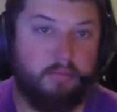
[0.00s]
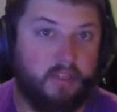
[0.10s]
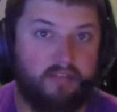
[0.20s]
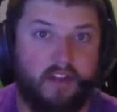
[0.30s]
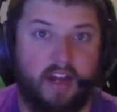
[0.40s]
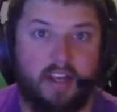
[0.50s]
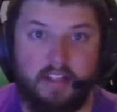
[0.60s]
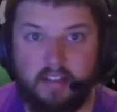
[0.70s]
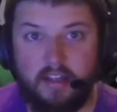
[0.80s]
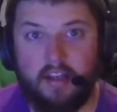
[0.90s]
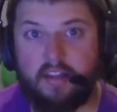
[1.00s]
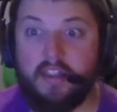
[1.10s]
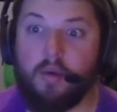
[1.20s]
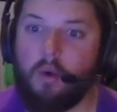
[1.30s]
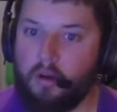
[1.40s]
But if not,
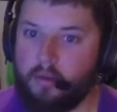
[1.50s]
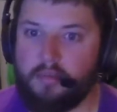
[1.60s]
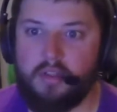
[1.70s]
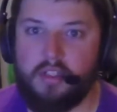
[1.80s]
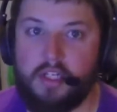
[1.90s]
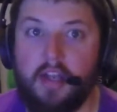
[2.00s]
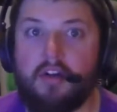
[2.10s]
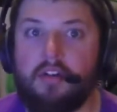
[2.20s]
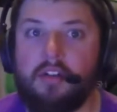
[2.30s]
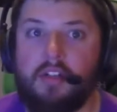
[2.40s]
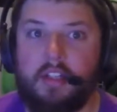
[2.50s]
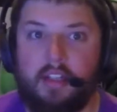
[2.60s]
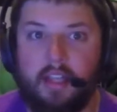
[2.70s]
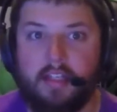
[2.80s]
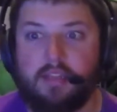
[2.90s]
then welcome to the channel.
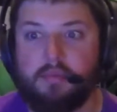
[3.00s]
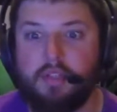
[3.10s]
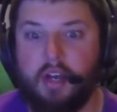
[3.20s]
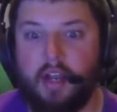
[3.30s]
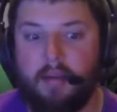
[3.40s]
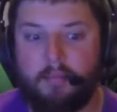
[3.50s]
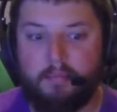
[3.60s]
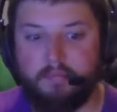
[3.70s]
Like, subscribe,